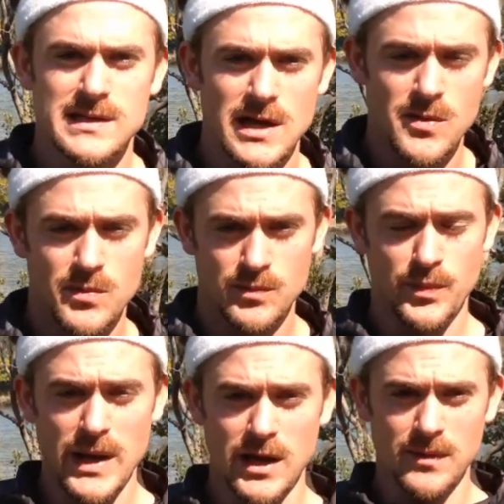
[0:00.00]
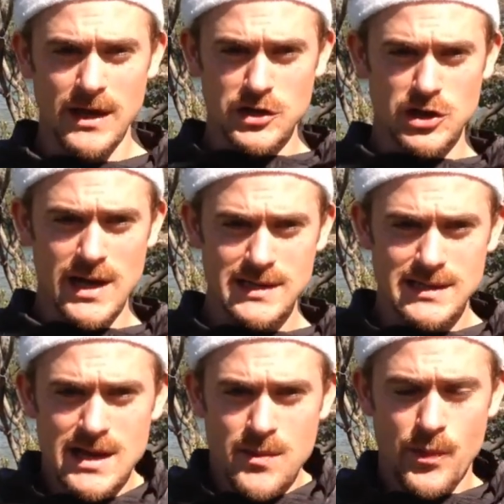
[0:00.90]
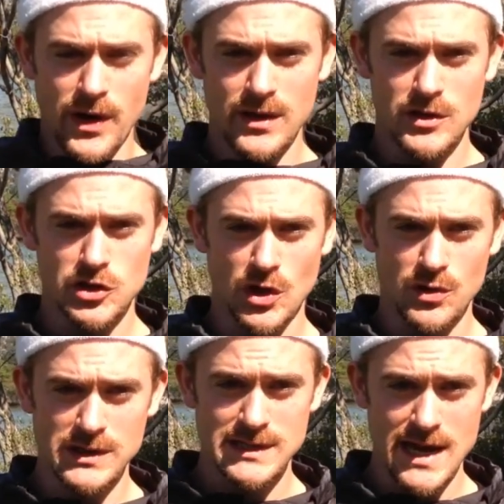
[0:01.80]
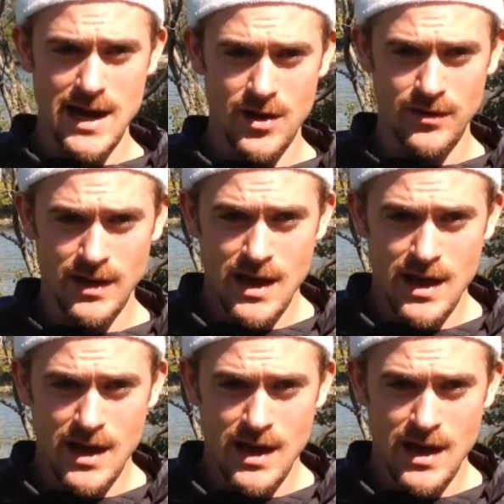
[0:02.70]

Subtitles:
So picking up that chest, bringing those shoulders down.